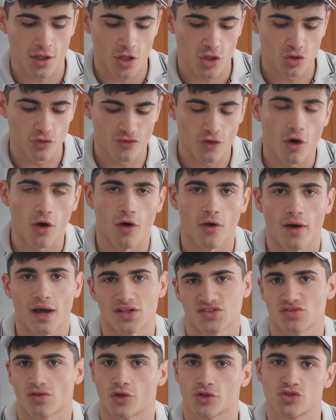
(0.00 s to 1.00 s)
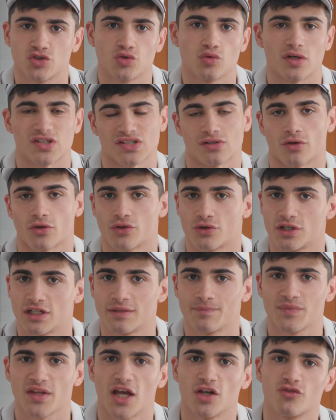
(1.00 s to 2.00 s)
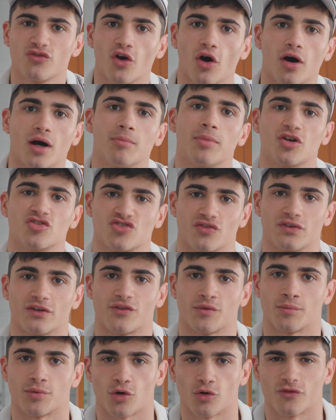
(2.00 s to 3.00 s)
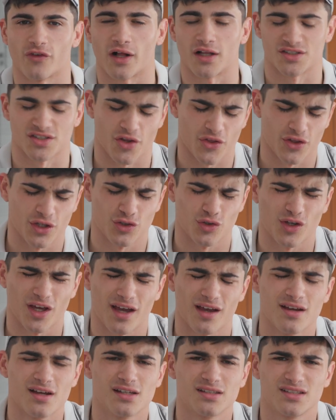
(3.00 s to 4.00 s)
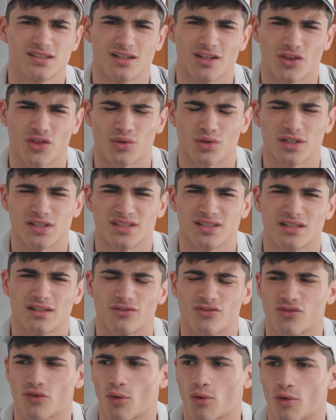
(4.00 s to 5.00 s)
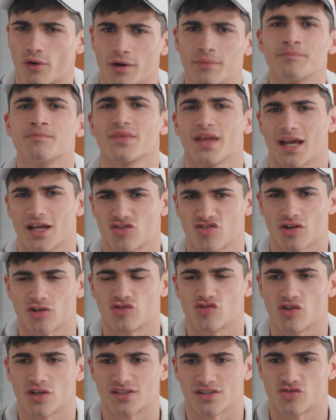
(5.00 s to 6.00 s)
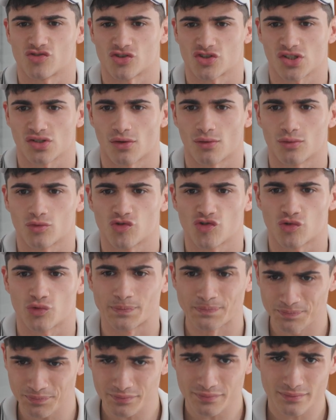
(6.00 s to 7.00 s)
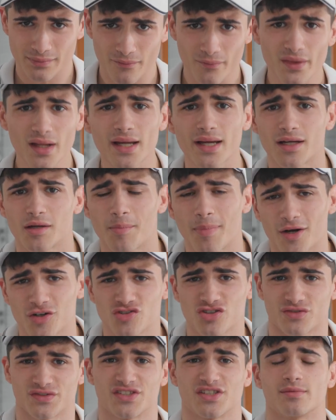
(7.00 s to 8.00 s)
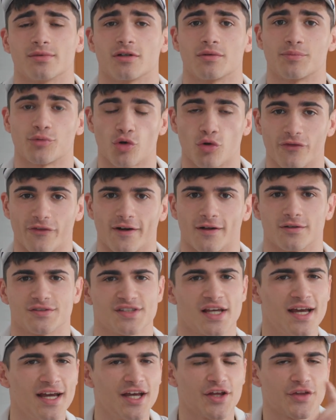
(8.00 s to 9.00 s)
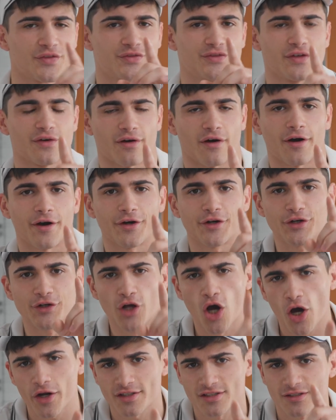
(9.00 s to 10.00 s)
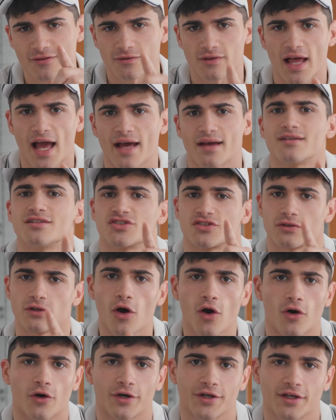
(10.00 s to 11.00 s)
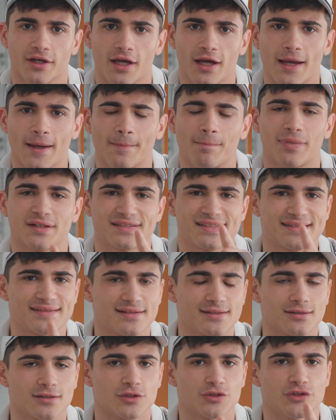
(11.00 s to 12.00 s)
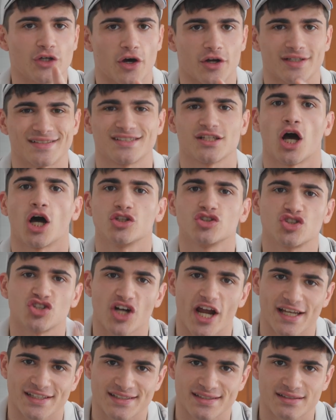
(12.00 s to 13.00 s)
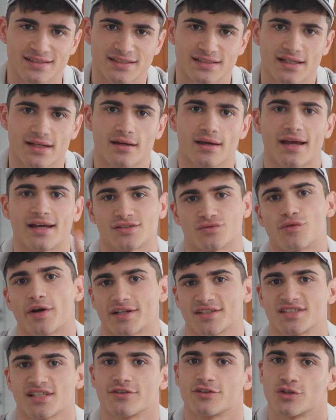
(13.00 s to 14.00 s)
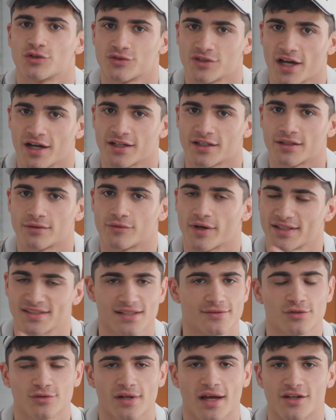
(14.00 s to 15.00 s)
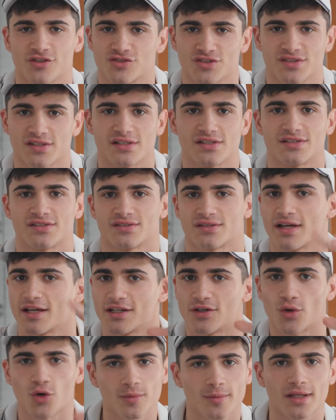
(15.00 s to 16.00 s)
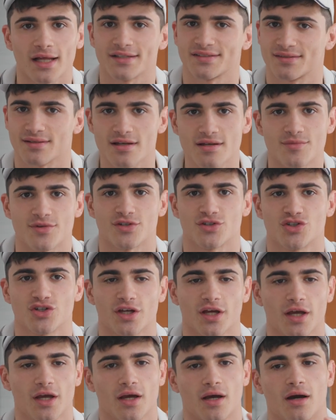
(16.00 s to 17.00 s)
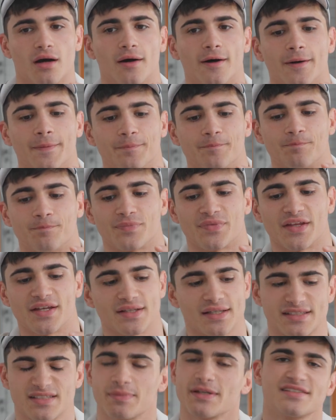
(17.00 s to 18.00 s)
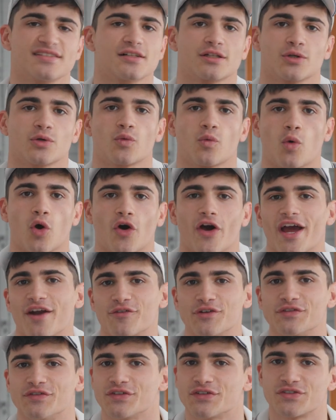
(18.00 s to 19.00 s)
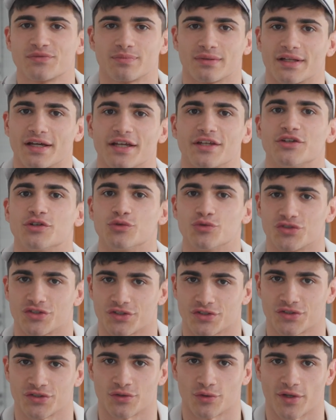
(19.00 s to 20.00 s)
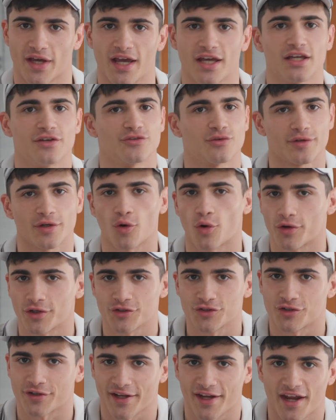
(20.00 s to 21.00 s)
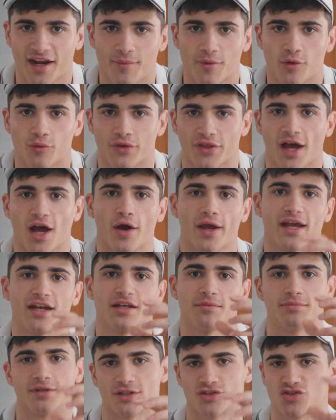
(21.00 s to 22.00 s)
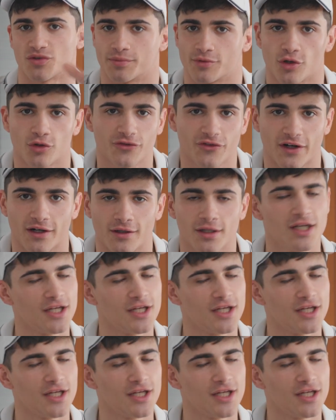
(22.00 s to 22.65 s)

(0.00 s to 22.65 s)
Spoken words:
you've got S-Log2, S-Log3, and you've got a bunch of different profiles. I think you get Cine 3, Cine 4, HLG, as I just told you, and a bunch of similar profiles that are not as flat as log, but still not as contrasty as Rec 709. Rec 709 just is a normalized image. It's basically what every display uses, okay? If you record on your camera without any picture profile,